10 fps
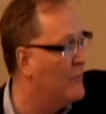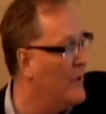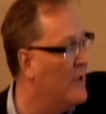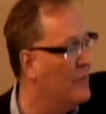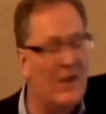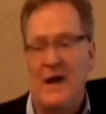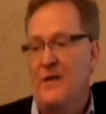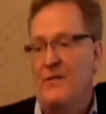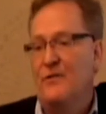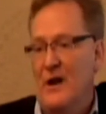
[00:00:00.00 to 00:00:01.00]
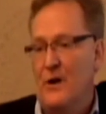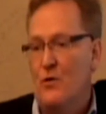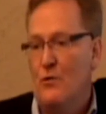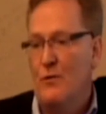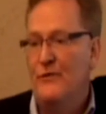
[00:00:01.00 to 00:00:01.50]
It's, it's getting the
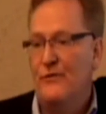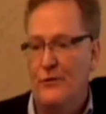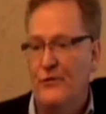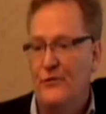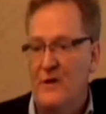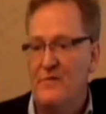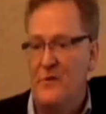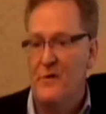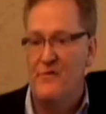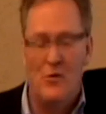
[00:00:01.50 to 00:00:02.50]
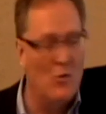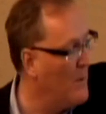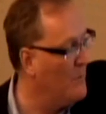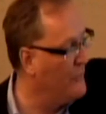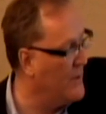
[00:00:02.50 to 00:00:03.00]
technical resources in for a
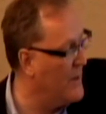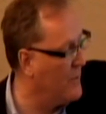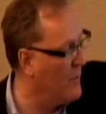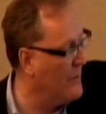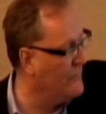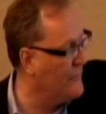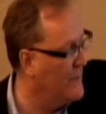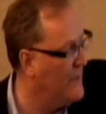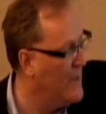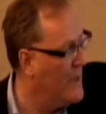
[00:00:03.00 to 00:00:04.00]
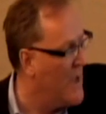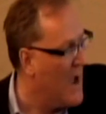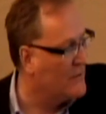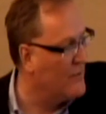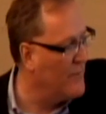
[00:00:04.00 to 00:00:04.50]
full website integration,
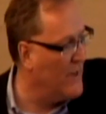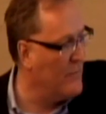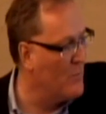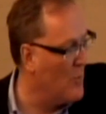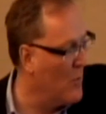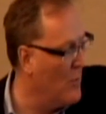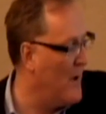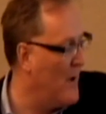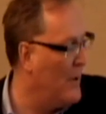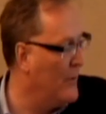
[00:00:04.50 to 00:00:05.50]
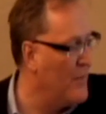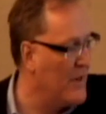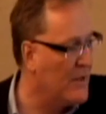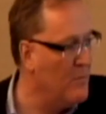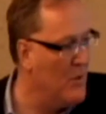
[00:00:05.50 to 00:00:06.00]
activating the profiles,
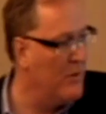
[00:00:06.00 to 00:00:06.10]
and then